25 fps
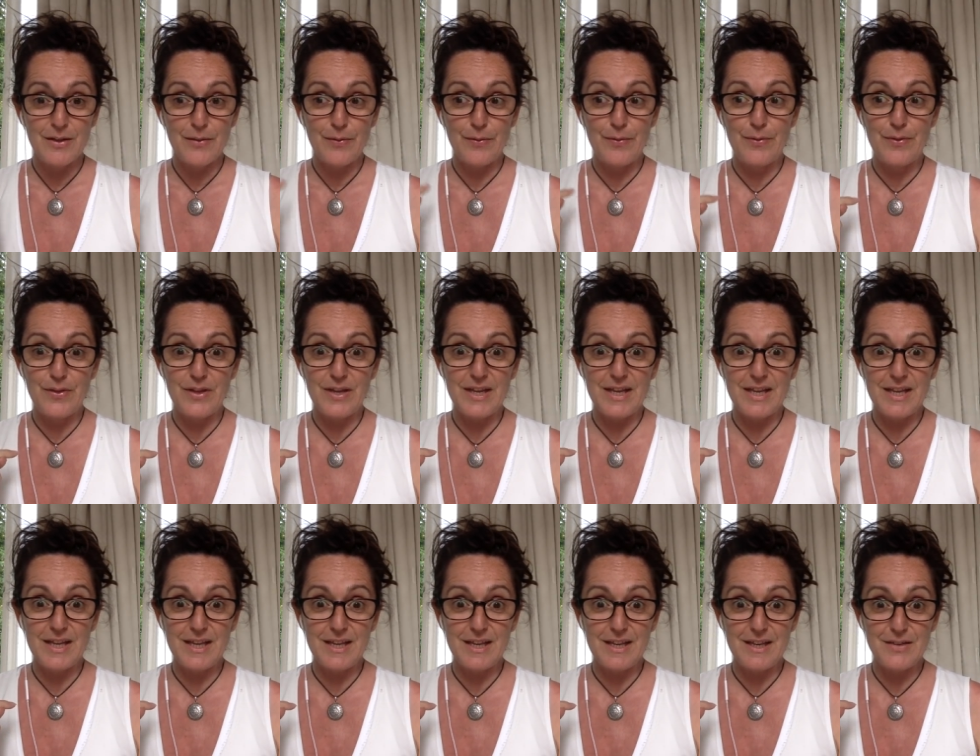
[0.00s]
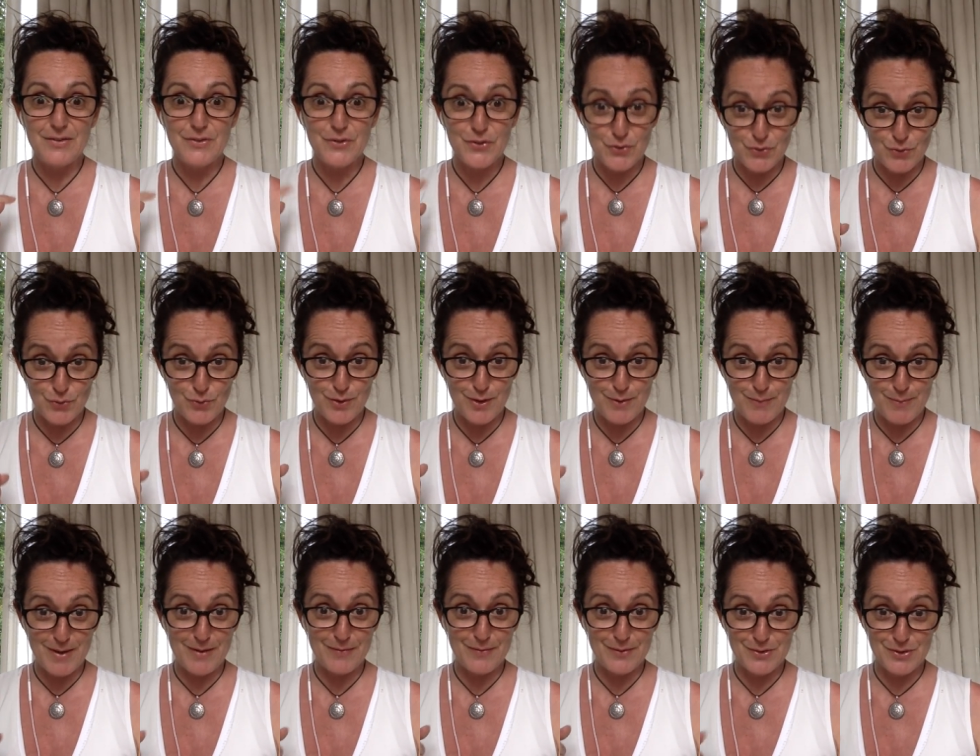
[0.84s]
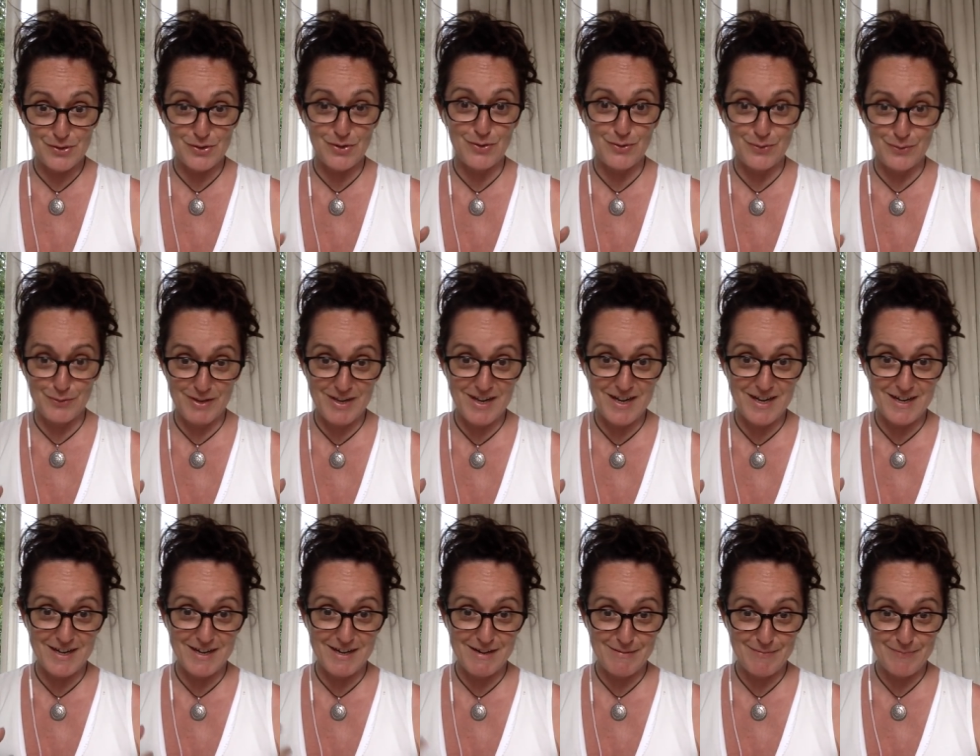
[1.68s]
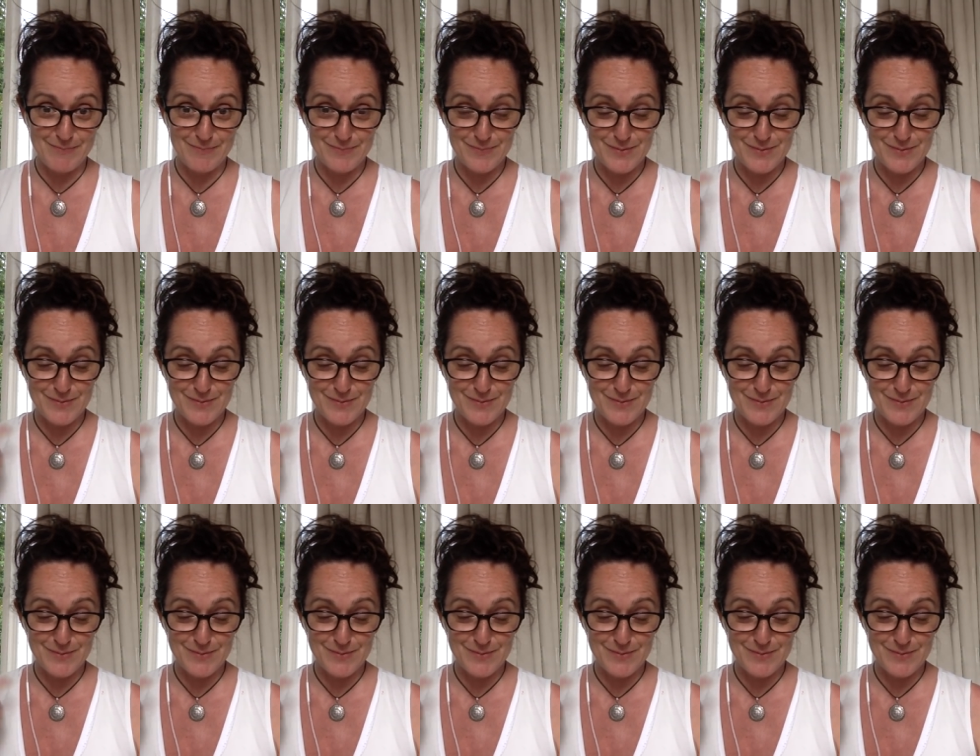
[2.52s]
the story about the stolen car.